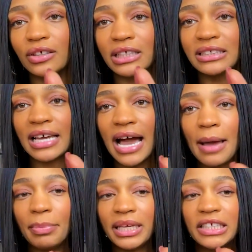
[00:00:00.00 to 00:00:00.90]
So the
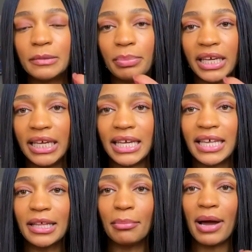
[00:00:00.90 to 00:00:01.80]
top is
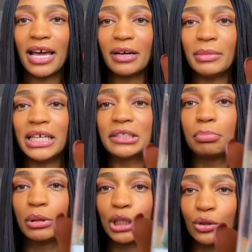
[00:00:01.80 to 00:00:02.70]
pink. The bottom is
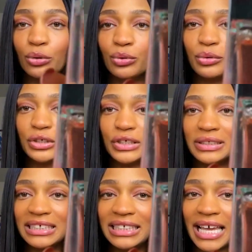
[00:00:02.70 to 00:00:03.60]
blue. Do
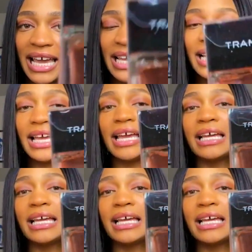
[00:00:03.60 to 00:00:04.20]
you see that?